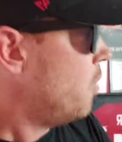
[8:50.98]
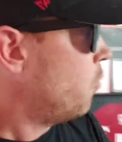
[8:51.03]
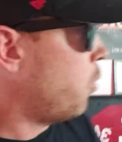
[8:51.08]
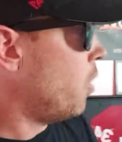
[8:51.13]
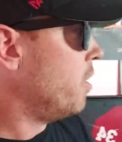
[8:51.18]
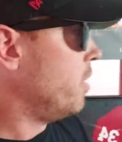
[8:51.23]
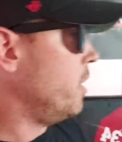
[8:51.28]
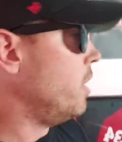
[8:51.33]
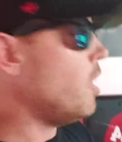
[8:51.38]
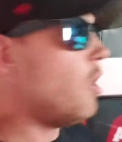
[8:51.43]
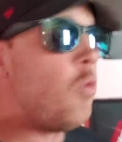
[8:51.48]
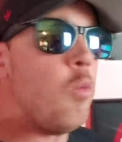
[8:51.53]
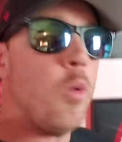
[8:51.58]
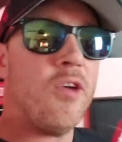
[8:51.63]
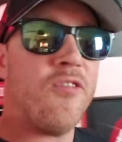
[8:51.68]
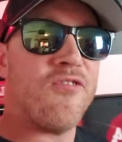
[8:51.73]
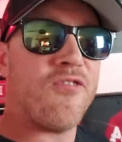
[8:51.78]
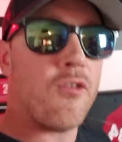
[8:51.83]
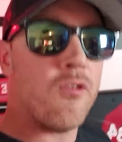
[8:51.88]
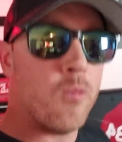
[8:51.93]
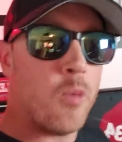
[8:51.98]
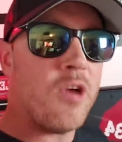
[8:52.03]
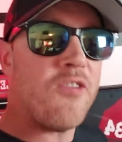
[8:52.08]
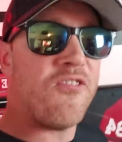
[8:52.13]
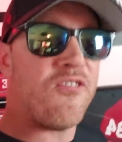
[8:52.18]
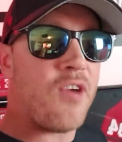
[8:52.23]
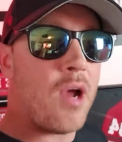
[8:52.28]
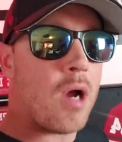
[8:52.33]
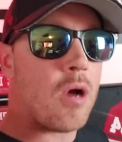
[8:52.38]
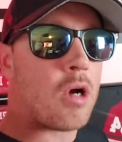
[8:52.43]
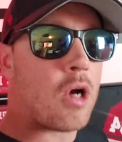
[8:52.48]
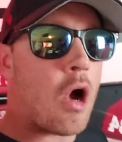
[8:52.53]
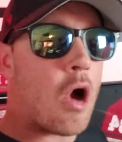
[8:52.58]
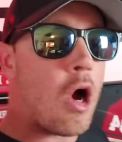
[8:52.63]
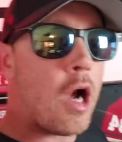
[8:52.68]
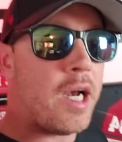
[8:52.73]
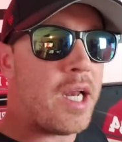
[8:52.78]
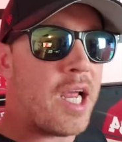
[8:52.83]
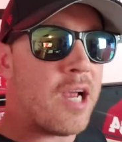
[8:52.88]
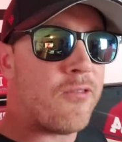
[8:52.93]
We fair
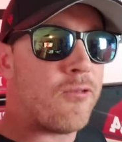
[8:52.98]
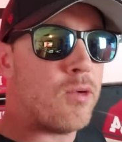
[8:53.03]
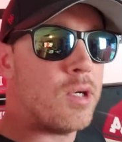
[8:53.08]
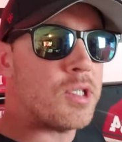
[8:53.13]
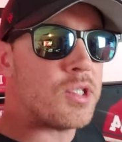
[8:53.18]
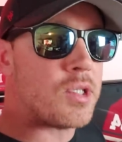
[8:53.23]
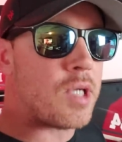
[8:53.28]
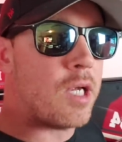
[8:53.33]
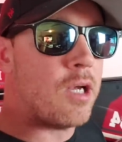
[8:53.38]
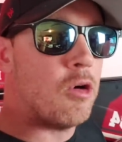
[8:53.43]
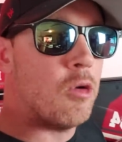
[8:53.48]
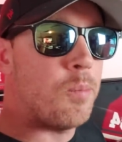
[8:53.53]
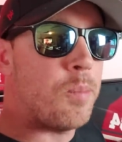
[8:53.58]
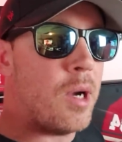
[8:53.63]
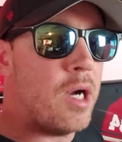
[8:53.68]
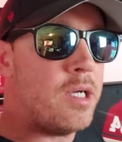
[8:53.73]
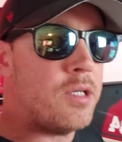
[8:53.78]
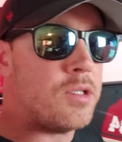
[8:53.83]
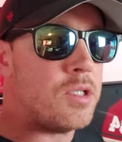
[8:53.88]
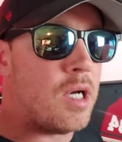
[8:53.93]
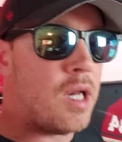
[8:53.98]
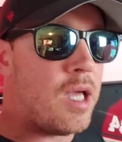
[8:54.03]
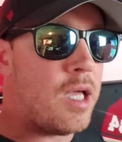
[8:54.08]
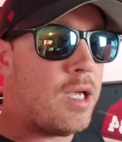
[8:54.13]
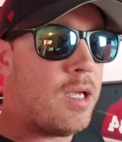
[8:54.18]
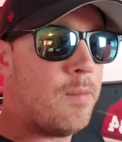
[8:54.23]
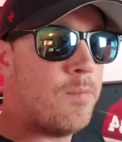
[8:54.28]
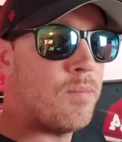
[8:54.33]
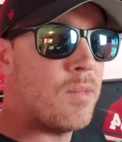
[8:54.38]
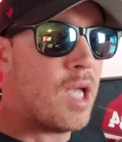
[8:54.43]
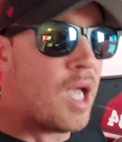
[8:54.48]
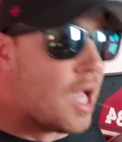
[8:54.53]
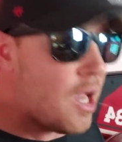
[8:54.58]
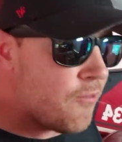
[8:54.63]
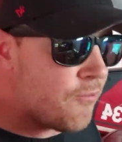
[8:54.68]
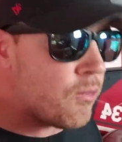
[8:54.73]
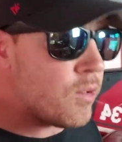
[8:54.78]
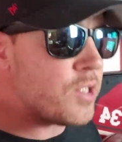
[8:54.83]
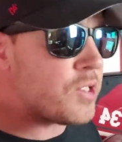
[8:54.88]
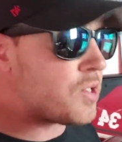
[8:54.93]
caught every single punt today.
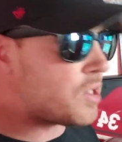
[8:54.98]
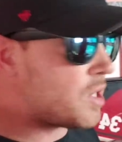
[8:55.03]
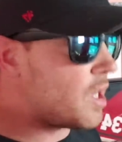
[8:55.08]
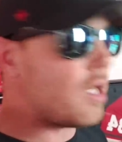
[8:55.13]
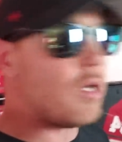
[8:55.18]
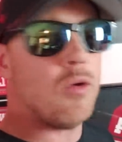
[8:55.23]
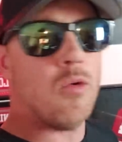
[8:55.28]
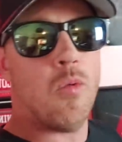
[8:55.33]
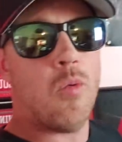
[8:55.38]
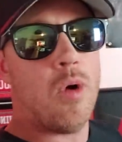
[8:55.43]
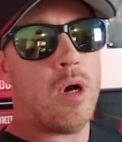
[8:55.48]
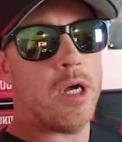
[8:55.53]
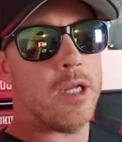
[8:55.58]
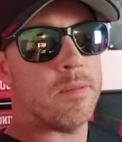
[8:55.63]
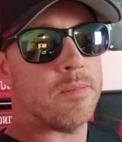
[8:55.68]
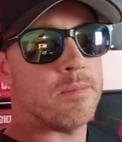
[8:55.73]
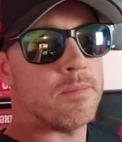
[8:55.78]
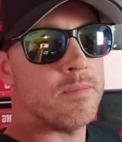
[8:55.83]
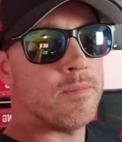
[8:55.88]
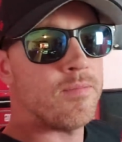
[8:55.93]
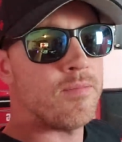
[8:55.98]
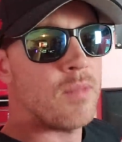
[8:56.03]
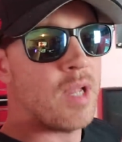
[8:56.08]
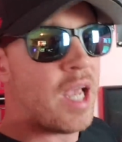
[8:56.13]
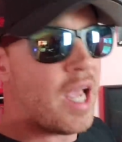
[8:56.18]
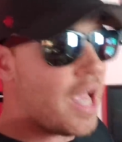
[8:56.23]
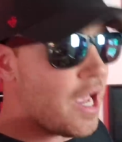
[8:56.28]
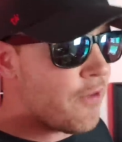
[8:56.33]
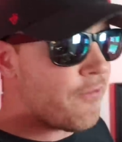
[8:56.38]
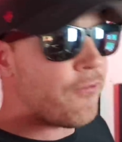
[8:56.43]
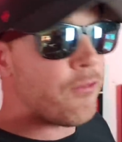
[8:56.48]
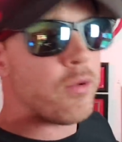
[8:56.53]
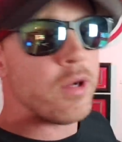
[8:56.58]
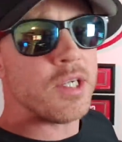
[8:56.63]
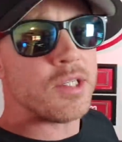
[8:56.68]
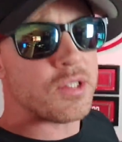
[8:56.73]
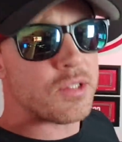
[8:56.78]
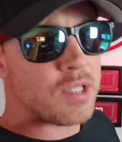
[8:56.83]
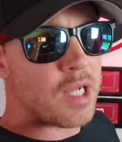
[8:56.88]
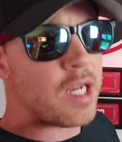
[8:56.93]
Every single one.
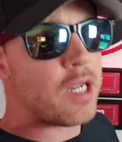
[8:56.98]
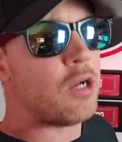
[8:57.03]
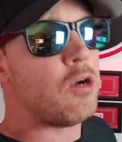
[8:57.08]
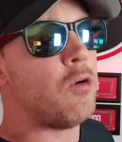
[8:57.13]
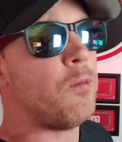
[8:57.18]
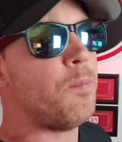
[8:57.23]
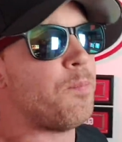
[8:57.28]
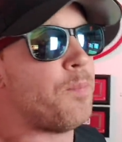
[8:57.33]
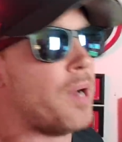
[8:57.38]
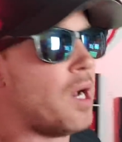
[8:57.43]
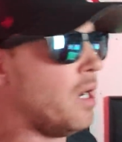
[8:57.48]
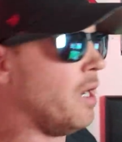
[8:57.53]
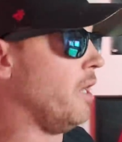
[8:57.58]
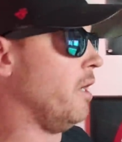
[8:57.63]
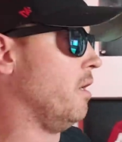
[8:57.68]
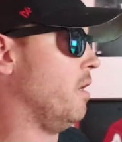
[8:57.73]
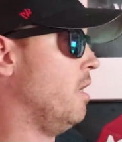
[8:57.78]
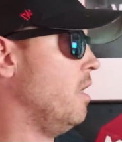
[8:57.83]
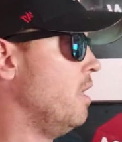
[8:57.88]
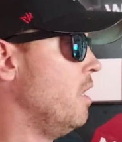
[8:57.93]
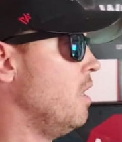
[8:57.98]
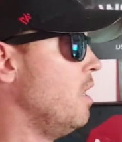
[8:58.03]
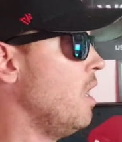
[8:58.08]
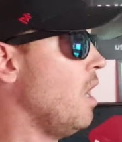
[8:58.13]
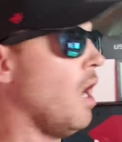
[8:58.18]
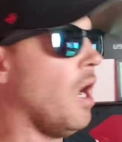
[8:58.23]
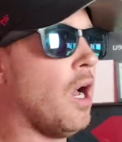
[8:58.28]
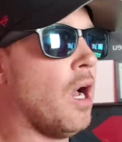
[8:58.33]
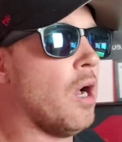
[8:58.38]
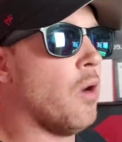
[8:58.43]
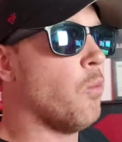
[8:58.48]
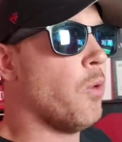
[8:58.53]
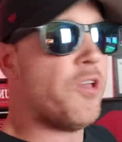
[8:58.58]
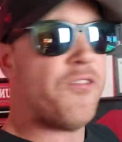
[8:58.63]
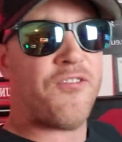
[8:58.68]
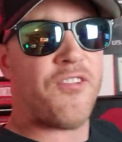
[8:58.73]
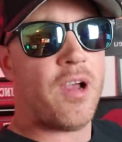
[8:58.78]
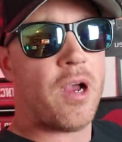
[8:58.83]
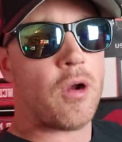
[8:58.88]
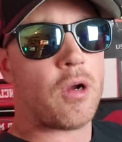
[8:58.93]
Every single punt we
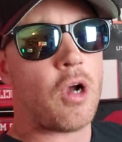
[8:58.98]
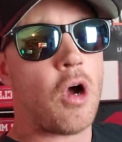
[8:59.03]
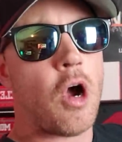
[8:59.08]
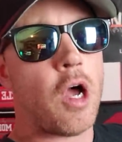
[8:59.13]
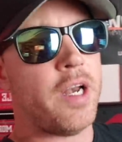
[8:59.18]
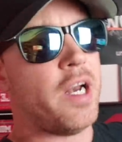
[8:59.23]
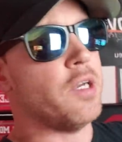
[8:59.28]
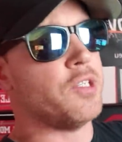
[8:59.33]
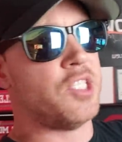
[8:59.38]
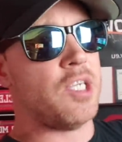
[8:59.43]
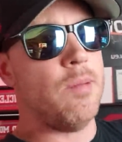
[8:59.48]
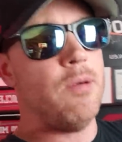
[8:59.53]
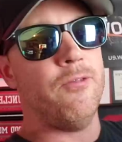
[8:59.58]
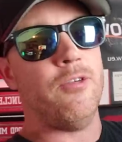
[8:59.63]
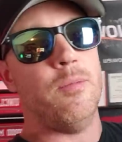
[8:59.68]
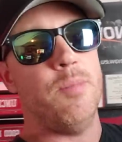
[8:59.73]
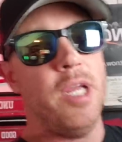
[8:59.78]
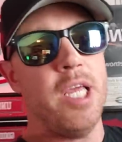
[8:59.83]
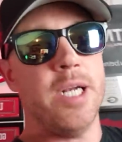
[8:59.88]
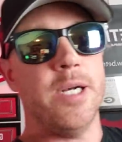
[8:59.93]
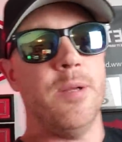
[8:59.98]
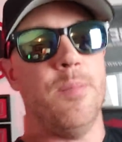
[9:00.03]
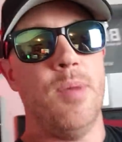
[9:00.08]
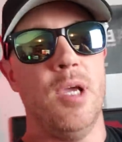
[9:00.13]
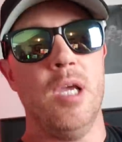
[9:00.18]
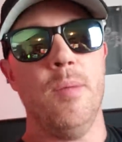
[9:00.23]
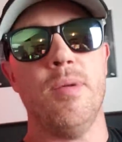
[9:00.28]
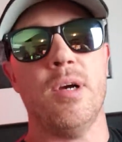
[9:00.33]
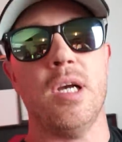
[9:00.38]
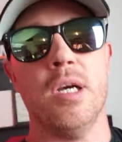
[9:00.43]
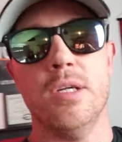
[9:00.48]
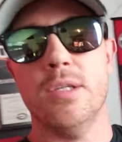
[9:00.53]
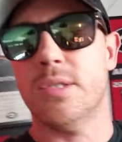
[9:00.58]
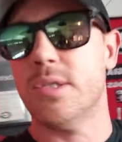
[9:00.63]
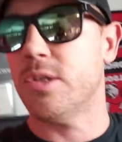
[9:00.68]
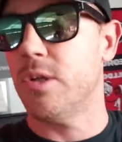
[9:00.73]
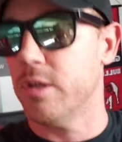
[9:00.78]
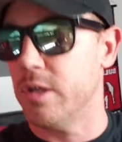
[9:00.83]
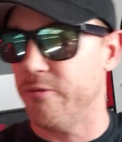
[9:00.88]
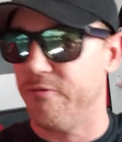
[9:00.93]
fair caught. Now, some of them needed to be
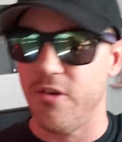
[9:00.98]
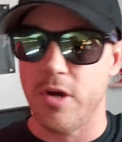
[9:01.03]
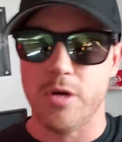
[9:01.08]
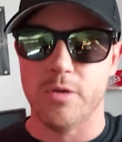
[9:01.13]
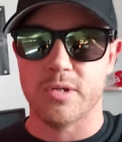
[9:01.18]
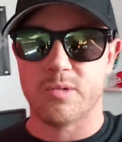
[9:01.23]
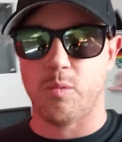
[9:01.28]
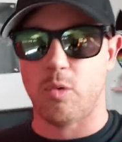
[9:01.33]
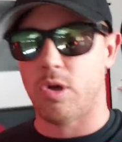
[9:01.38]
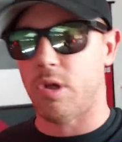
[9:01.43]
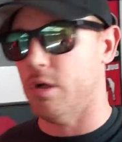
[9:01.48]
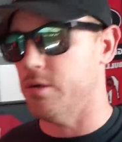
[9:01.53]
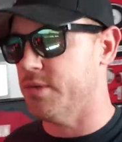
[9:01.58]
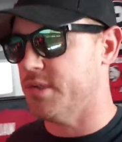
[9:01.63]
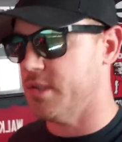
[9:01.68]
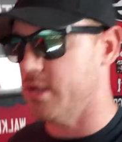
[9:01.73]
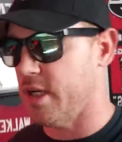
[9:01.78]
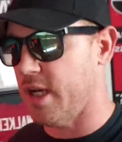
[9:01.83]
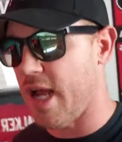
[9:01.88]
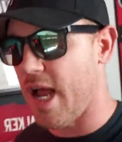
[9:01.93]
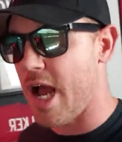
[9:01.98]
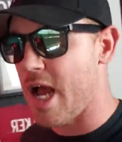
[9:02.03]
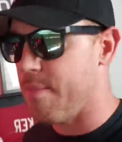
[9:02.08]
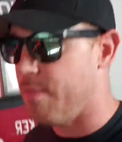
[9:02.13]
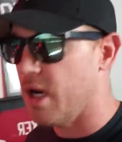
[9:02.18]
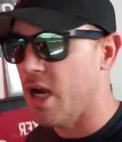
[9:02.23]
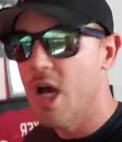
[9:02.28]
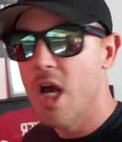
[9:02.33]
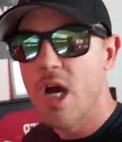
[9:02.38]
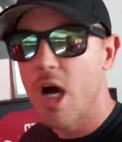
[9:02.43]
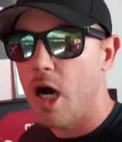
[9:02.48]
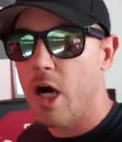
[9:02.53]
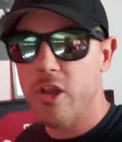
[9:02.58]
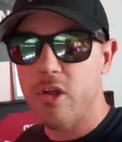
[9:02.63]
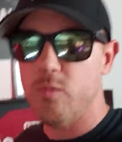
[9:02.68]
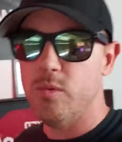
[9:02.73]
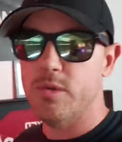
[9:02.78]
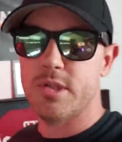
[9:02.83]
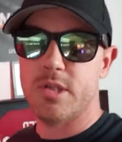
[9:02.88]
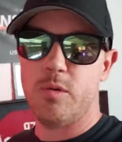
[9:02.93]
because the defenders were close to the guy, but
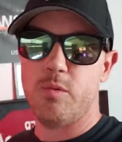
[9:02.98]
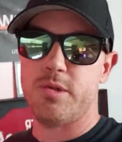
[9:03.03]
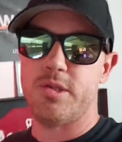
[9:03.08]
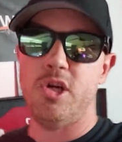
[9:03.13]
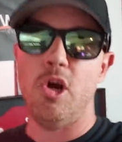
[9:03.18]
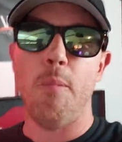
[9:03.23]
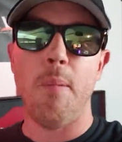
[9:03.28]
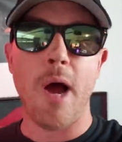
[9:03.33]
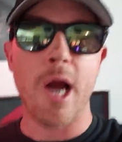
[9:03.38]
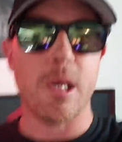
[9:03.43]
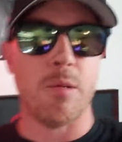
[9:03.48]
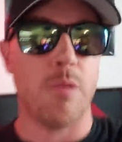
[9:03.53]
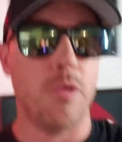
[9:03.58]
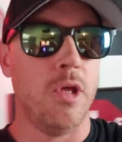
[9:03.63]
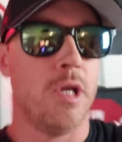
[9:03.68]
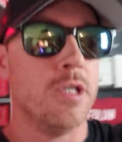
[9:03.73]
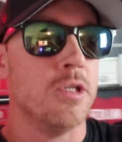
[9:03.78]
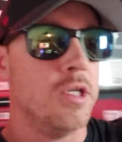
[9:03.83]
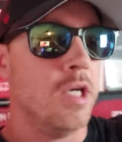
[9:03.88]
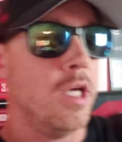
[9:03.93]
other ones, there was nobody within